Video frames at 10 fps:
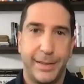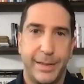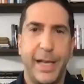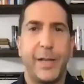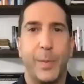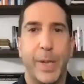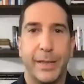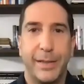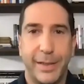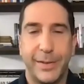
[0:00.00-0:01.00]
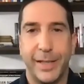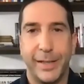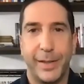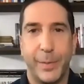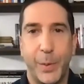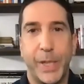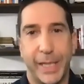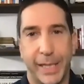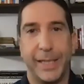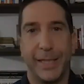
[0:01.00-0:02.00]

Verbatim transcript: Thanks, man. Thanks, Seth. Appreciate it.